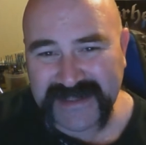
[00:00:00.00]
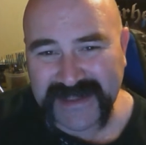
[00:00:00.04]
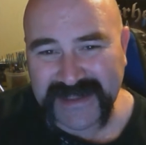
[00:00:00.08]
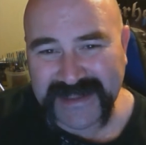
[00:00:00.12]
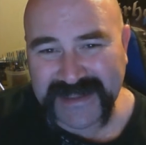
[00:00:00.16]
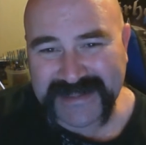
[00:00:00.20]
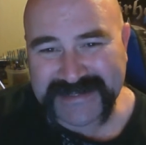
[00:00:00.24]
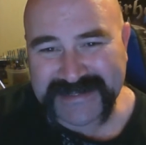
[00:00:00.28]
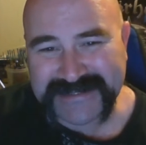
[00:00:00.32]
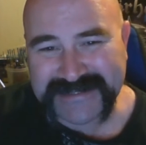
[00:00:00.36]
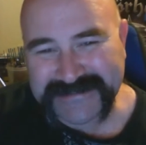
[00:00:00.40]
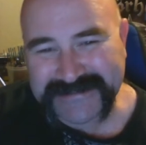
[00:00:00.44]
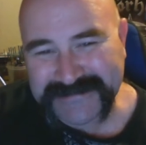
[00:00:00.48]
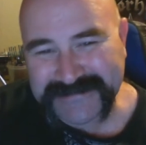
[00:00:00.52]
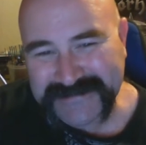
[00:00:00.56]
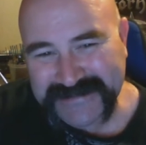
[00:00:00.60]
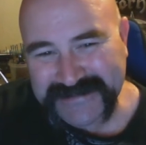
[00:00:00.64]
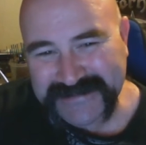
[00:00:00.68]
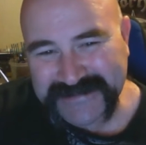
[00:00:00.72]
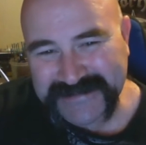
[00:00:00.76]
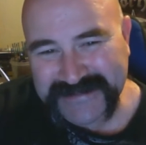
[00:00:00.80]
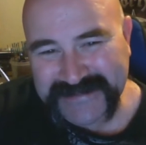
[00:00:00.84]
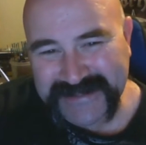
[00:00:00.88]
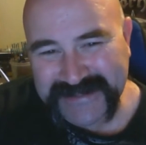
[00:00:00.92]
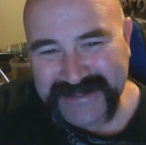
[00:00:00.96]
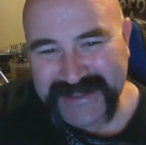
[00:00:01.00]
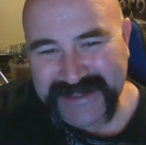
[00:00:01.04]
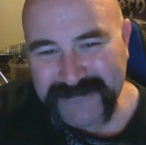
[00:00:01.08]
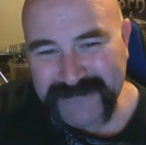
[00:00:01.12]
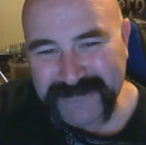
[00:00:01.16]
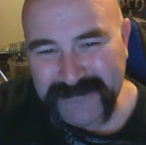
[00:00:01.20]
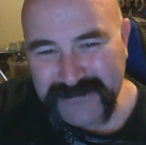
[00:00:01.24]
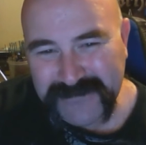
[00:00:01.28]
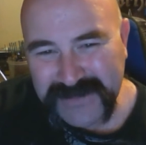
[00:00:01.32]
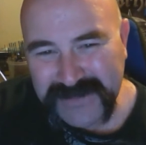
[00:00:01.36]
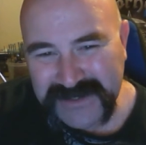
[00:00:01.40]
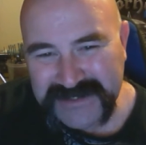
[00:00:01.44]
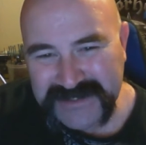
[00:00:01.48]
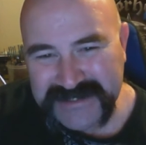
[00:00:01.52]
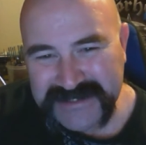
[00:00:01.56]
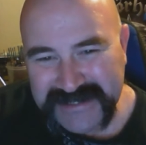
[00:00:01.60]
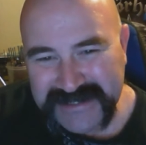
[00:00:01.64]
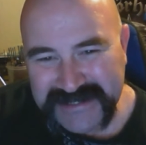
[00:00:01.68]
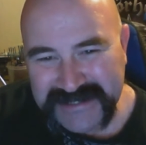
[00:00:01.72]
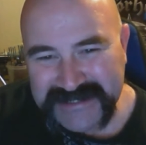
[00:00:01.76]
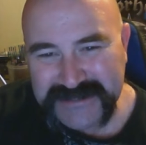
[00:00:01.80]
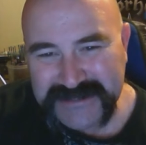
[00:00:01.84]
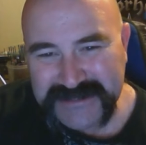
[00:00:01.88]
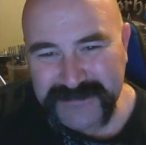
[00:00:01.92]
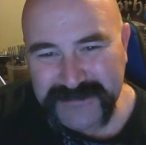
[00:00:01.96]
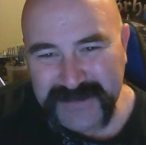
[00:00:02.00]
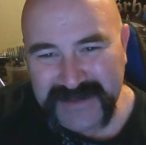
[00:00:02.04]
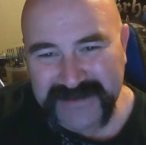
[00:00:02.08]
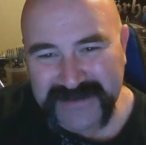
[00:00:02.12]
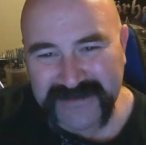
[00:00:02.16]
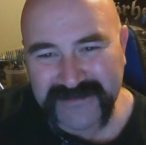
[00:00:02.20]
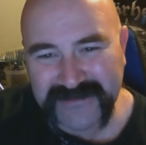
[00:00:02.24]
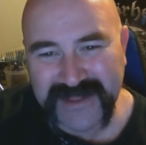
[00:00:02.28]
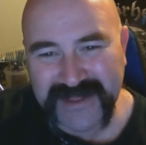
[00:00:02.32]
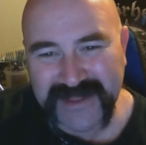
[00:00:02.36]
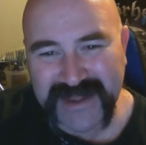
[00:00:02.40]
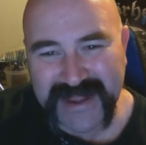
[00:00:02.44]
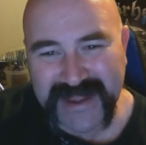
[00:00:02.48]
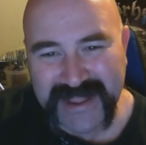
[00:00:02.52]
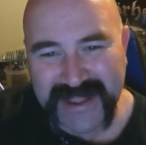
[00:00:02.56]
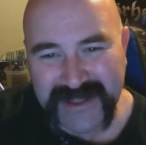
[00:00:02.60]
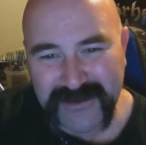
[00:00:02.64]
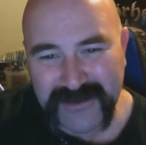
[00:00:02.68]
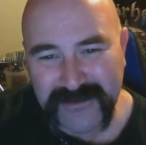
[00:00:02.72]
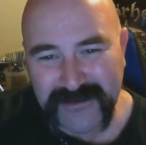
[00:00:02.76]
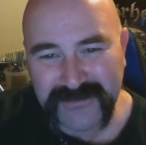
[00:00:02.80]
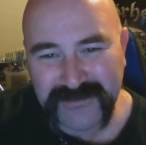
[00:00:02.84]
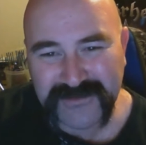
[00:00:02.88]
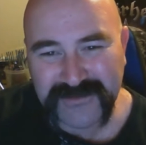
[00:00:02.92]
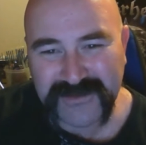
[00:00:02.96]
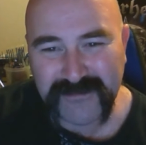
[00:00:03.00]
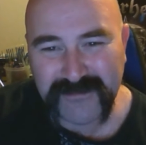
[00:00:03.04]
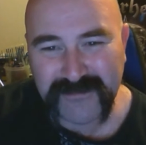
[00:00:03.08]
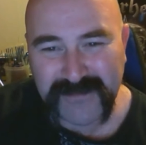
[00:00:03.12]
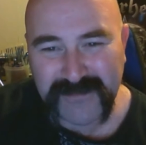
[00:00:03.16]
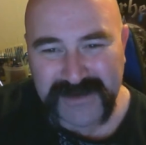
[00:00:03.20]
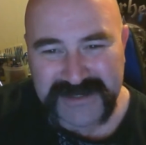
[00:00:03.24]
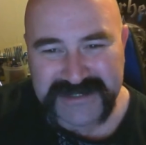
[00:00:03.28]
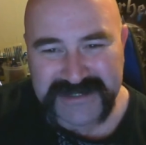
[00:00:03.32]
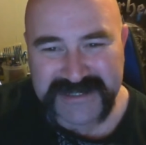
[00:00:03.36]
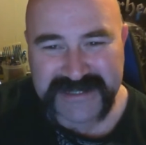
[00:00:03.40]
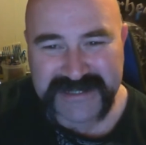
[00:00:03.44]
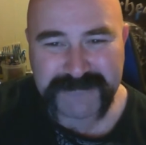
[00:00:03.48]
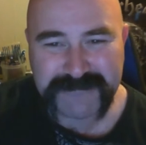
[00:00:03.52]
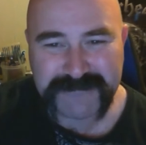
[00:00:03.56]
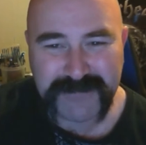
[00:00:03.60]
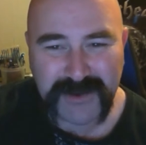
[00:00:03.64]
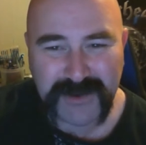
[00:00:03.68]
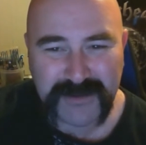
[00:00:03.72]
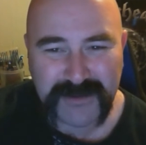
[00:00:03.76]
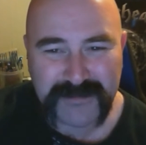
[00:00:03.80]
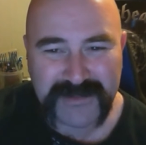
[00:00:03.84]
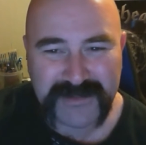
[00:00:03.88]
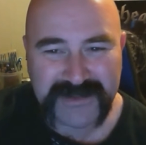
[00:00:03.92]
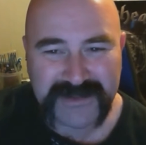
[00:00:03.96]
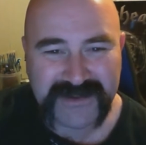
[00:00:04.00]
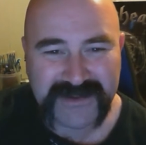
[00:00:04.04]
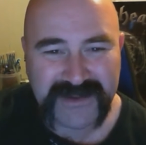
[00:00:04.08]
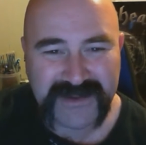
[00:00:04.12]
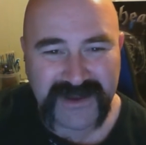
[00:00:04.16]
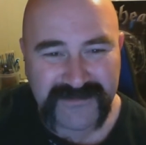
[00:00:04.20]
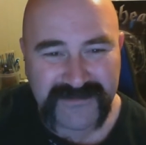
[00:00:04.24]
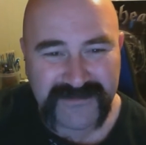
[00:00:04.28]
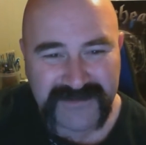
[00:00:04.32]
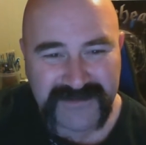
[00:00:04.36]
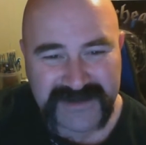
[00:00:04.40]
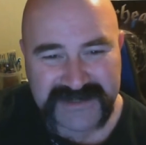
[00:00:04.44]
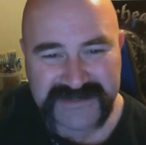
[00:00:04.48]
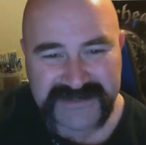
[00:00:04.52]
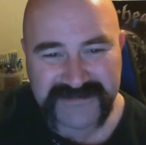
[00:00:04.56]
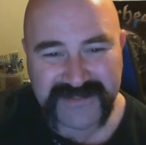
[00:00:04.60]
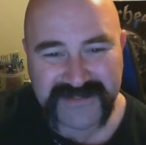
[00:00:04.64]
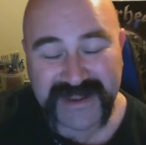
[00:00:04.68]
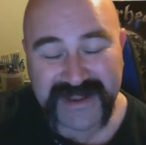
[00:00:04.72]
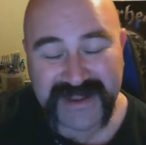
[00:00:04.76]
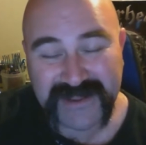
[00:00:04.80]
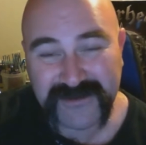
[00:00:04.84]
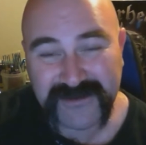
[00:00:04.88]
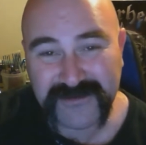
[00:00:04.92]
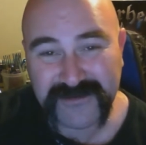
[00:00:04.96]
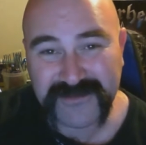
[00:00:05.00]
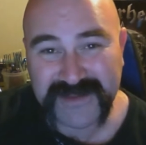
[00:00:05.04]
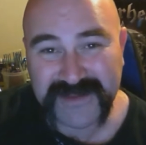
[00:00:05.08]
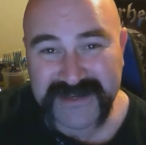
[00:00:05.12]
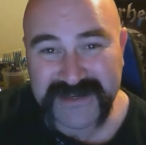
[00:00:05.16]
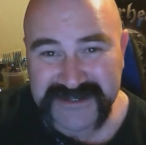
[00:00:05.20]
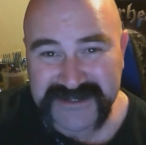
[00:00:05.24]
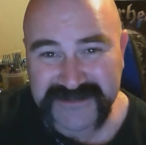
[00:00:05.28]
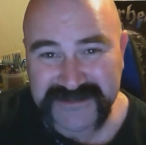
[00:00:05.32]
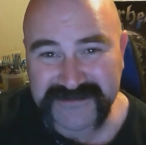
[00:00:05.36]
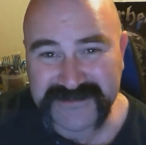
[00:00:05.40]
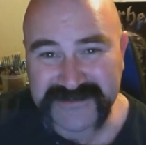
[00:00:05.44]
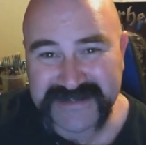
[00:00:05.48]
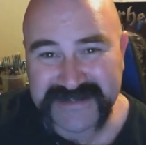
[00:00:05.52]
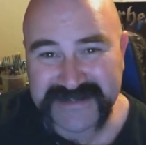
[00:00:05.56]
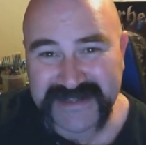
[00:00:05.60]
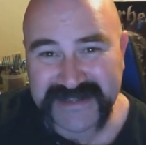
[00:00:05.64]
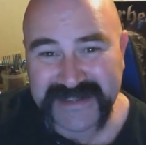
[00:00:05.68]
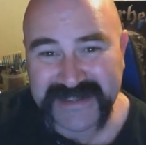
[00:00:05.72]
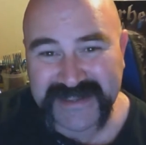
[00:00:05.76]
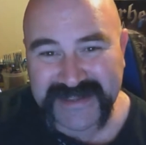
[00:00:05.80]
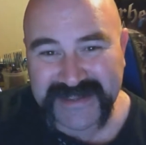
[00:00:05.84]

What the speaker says: And they get much less spent on their health and much less popular coverage of their health issues,